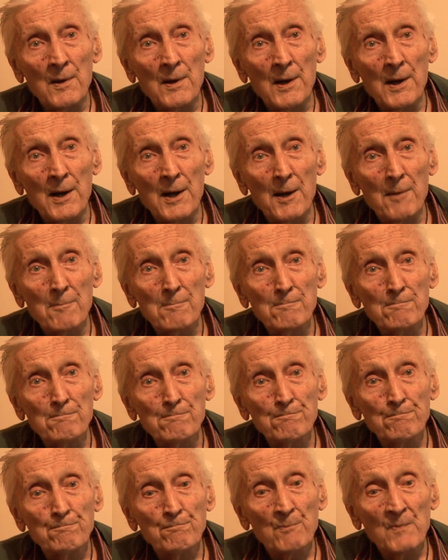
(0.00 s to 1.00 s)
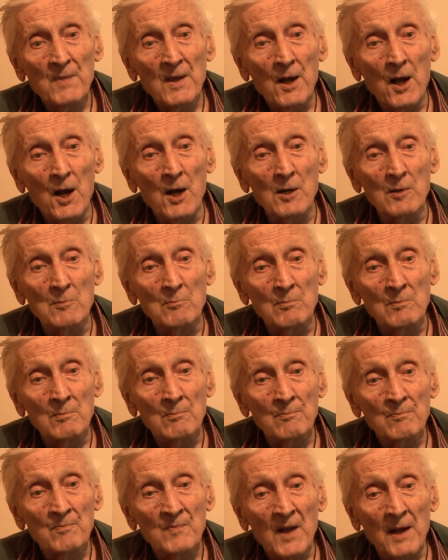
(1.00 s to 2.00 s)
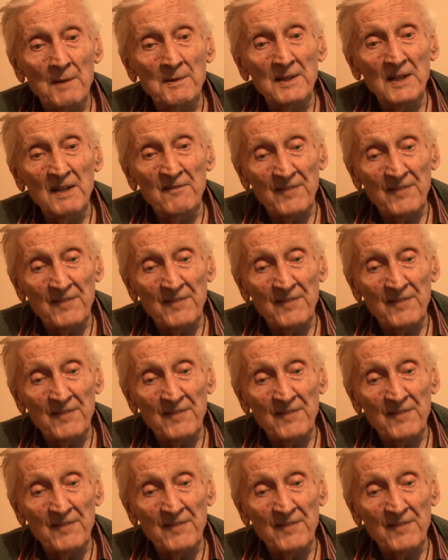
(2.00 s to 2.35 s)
Home. I nearly